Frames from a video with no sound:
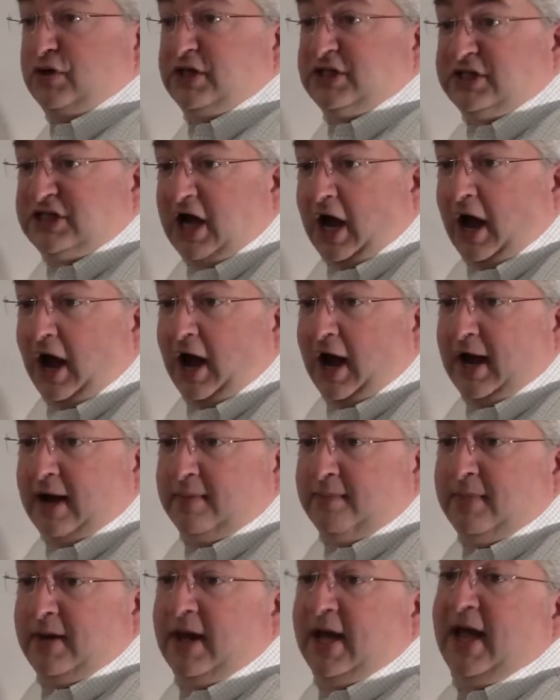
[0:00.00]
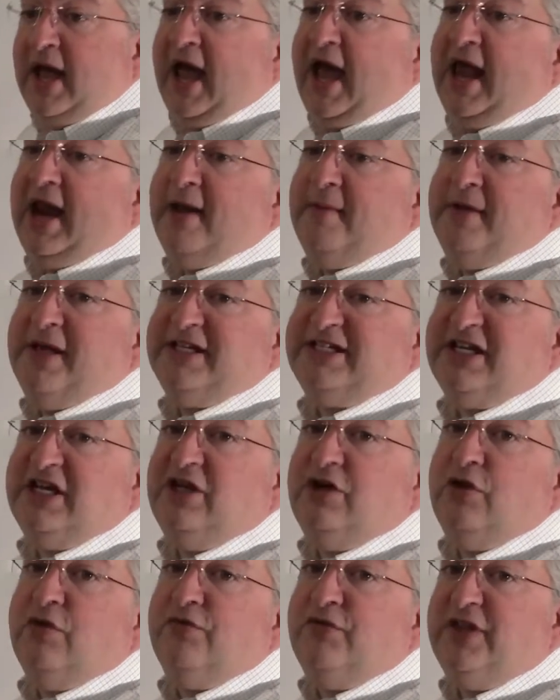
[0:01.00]
time, and I'm asking
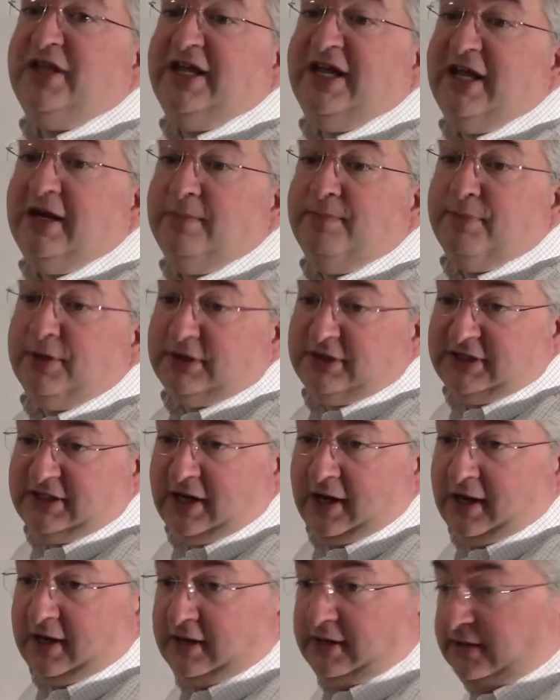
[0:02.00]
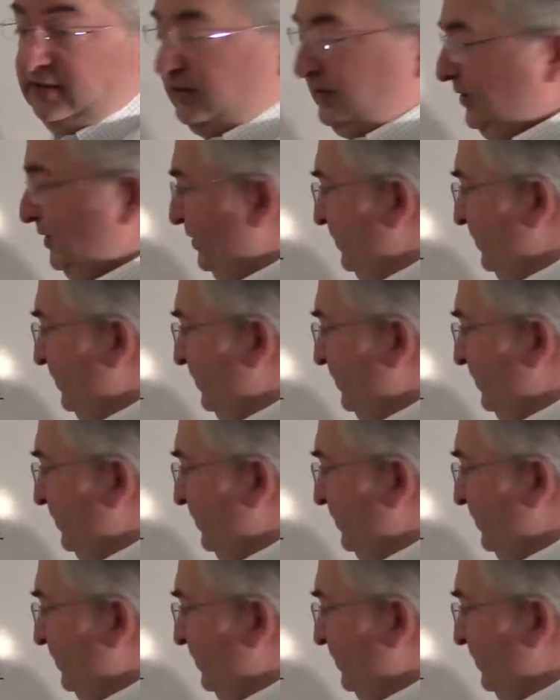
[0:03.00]
you for the input size.